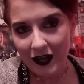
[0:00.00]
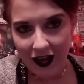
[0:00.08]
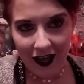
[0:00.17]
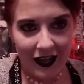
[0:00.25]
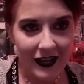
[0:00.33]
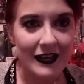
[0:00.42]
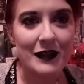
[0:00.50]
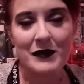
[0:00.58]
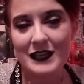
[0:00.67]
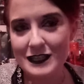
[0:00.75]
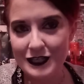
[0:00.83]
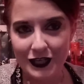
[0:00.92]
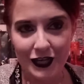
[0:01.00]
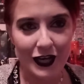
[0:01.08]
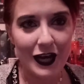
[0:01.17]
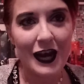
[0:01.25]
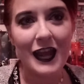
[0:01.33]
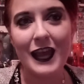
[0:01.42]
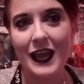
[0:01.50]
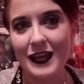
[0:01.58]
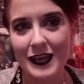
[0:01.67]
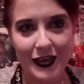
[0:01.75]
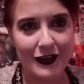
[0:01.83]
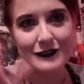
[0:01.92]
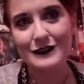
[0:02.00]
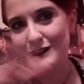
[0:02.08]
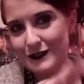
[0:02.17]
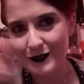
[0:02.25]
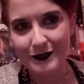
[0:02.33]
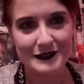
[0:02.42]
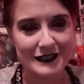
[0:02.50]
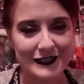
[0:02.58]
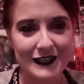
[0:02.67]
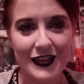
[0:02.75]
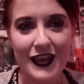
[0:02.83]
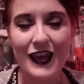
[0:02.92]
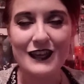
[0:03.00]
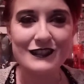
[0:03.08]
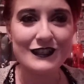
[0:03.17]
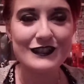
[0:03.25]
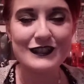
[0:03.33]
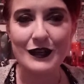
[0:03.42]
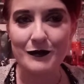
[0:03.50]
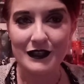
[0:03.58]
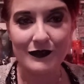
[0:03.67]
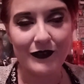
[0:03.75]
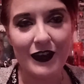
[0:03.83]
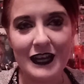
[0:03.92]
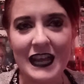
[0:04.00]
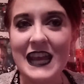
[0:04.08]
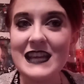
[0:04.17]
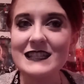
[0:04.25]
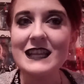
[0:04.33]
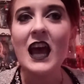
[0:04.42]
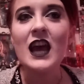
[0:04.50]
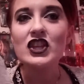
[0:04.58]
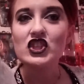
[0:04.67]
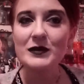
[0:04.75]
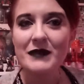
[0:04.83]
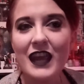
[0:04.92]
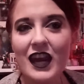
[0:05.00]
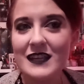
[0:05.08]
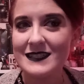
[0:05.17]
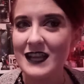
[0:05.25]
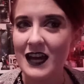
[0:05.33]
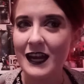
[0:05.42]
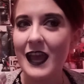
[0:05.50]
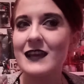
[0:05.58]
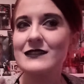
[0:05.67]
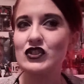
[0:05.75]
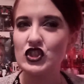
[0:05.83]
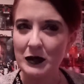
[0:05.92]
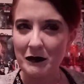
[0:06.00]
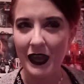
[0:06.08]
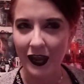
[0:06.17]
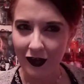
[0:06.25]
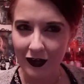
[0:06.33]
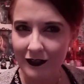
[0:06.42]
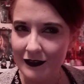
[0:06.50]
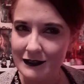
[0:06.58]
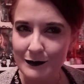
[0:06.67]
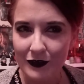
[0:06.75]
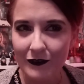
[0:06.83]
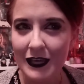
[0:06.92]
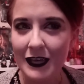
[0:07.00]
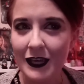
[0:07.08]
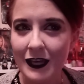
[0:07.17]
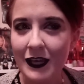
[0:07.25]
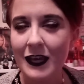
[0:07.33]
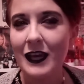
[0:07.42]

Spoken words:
one night and he meets her, and chaos ensues. And it's just so much fun. Jim Carrey's not as Jim Carrey in this movie.